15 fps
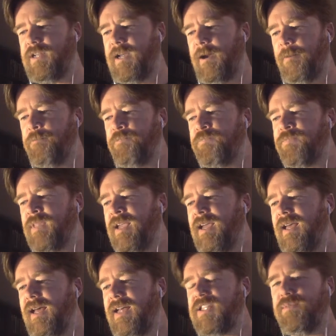Now,
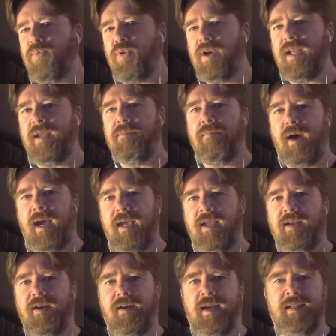that's a pretty
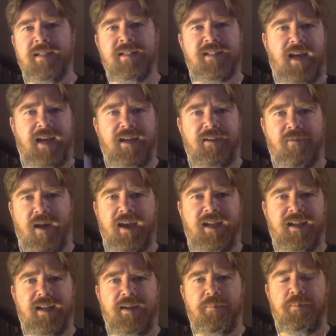minor insight, right?